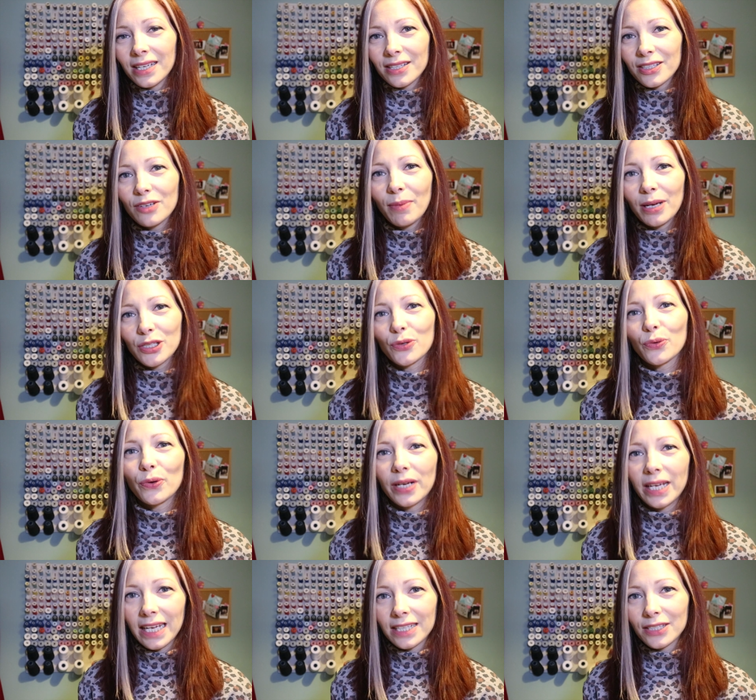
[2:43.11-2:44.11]
So my
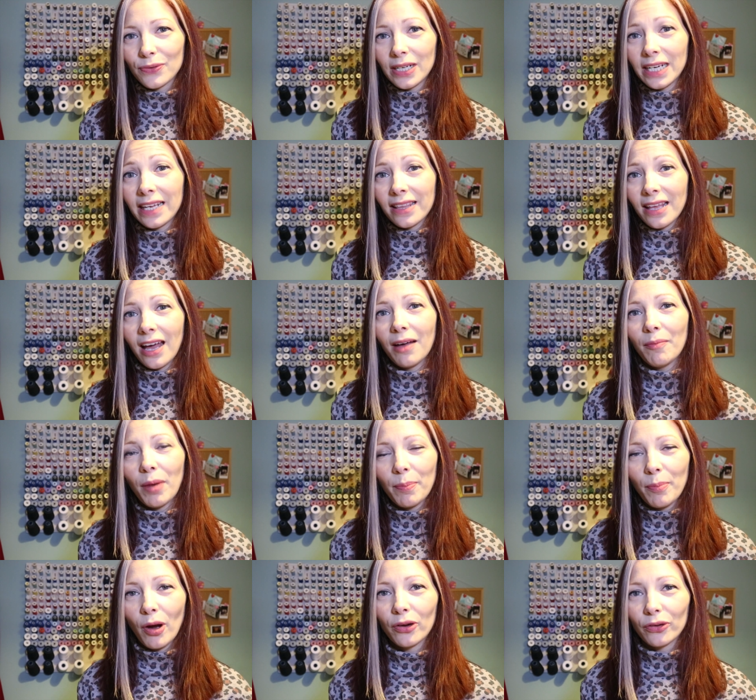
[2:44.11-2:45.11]
story is really that
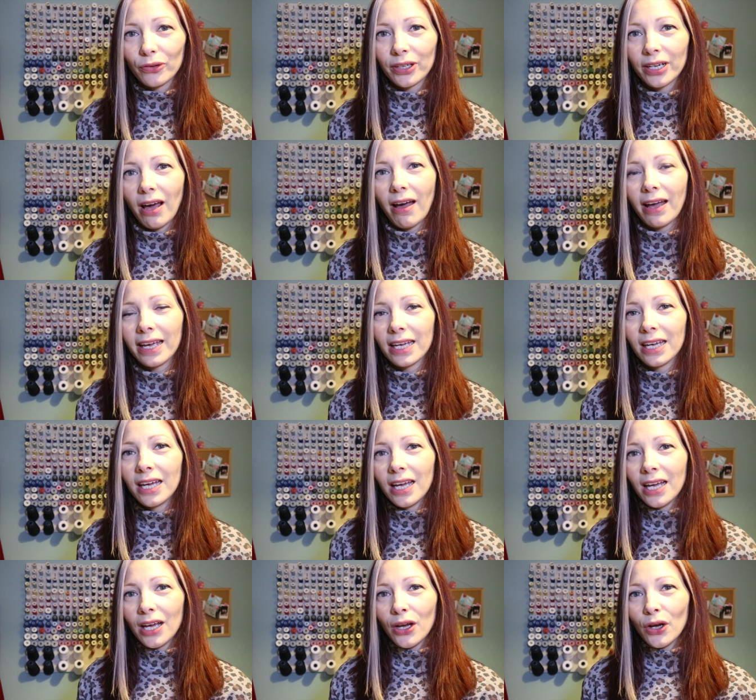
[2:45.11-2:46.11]
my partner and I
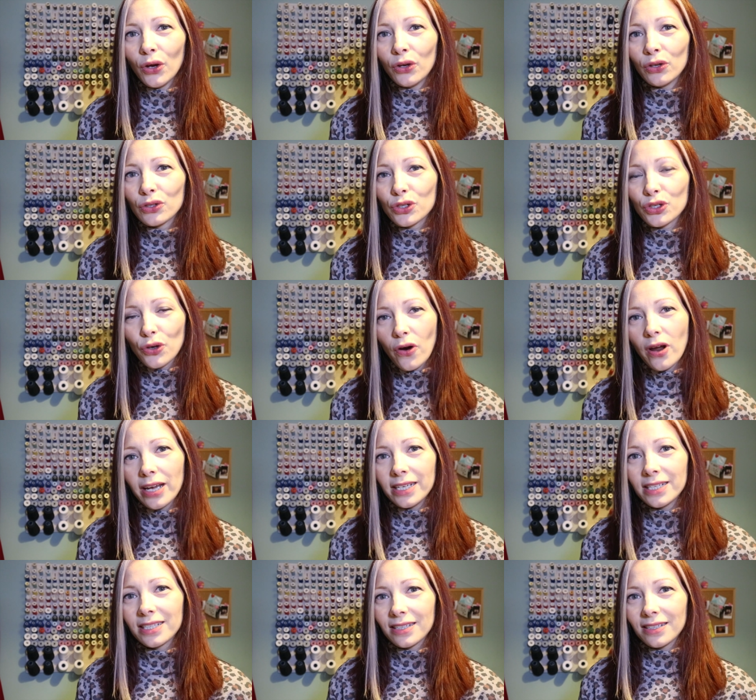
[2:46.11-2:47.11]

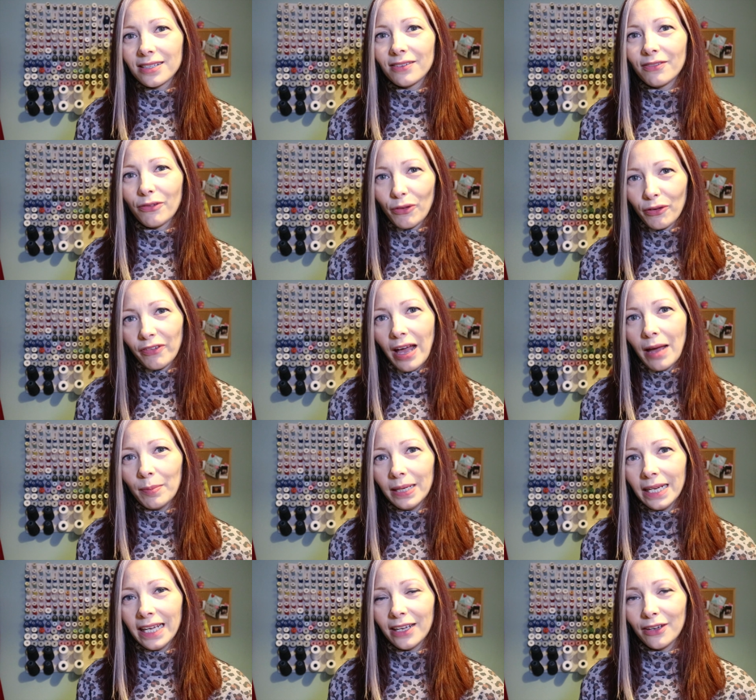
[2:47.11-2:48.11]
tried for a
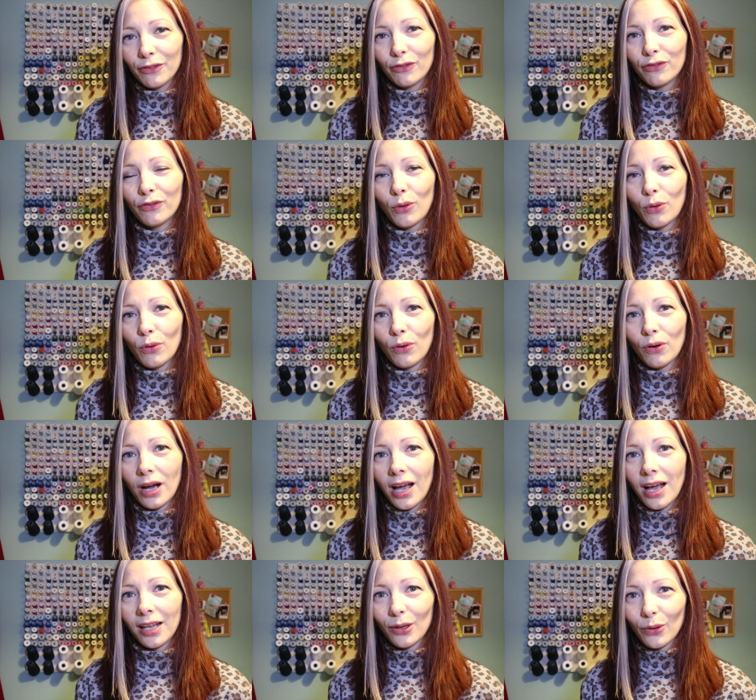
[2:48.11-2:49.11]
family for
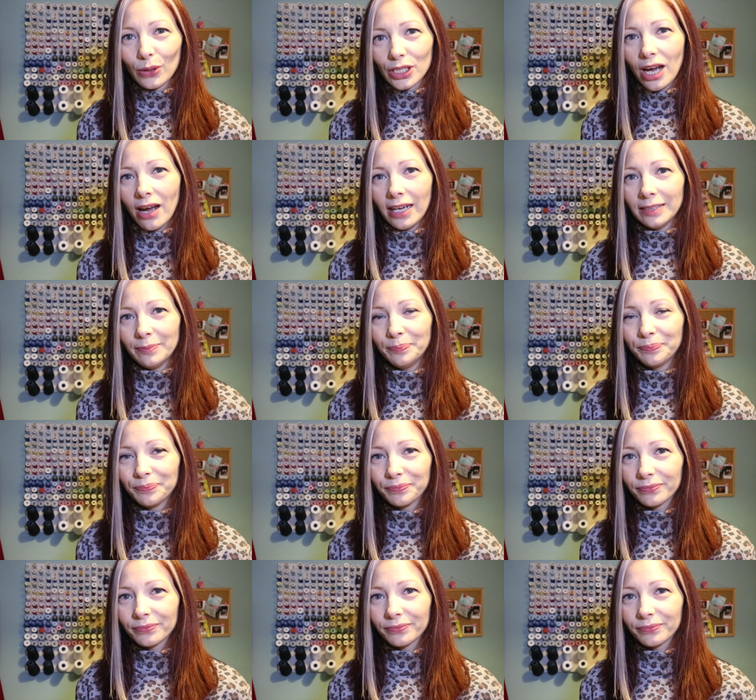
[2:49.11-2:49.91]
a long time,